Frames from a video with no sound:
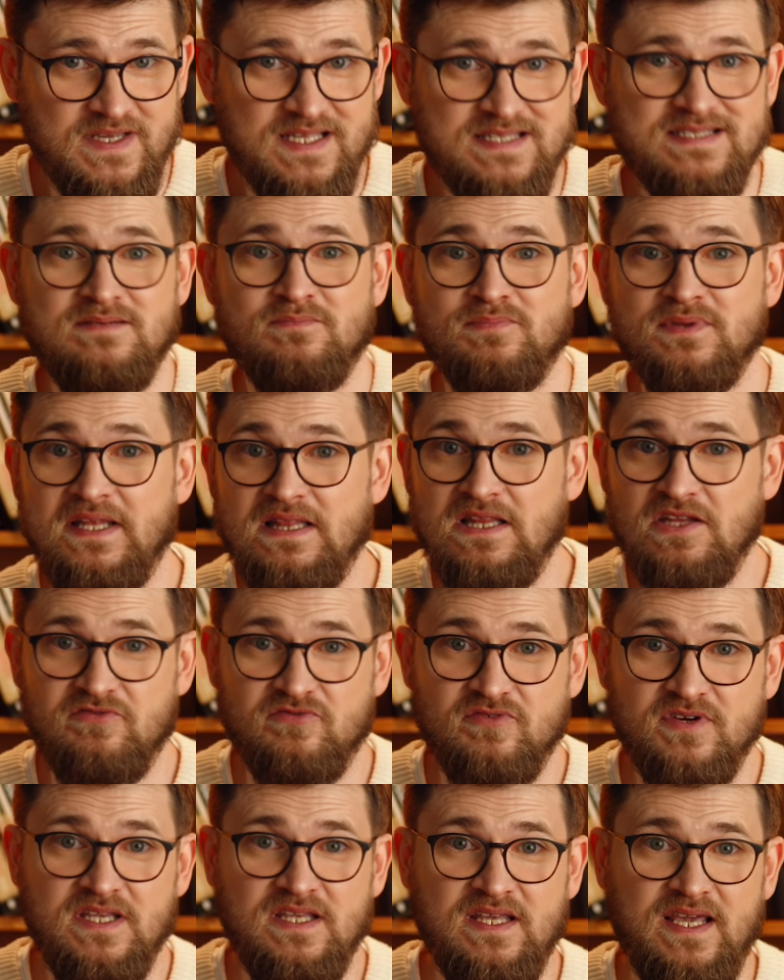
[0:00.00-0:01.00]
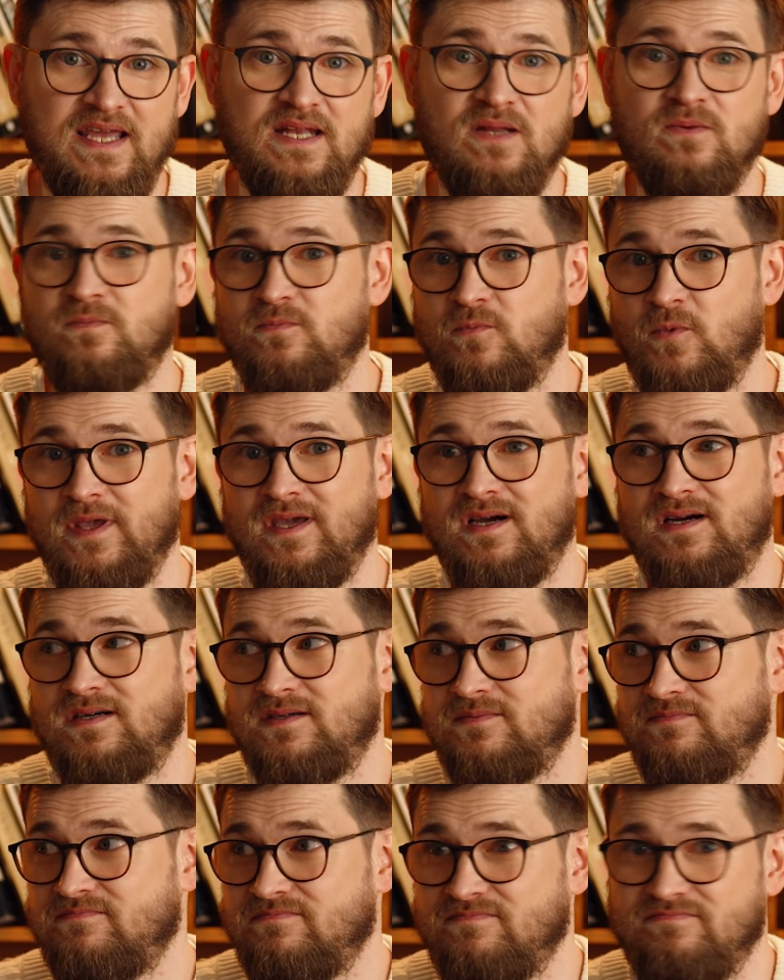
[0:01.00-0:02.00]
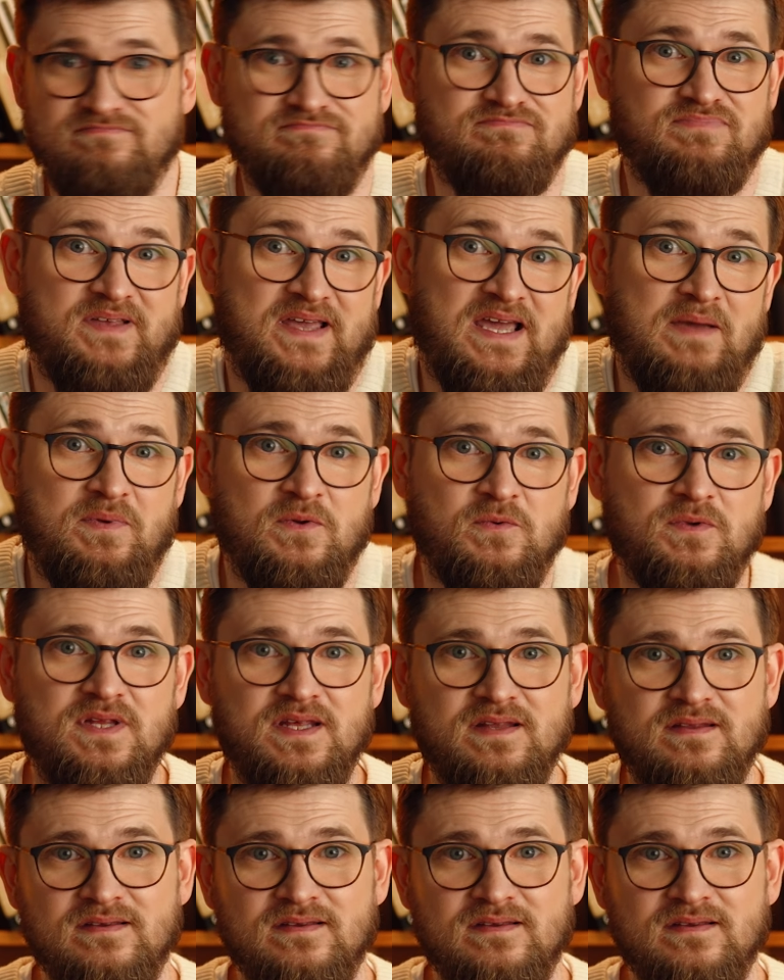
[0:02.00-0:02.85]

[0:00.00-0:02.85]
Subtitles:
It's completely free and we are happy with it.